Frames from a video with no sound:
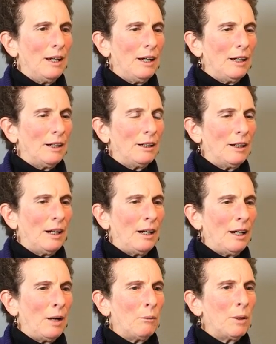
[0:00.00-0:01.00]

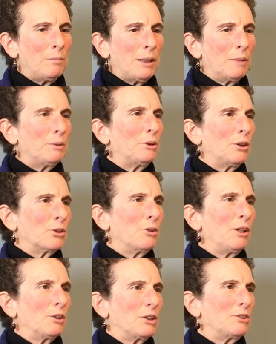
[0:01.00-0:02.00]
I want to become a dog
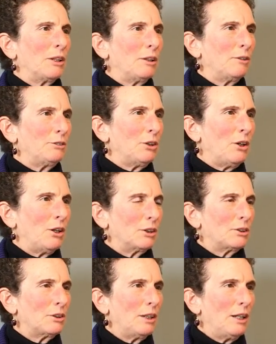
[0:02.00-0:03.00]
trainer because I love
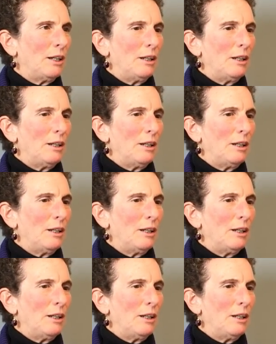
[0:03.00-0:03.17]
dogs,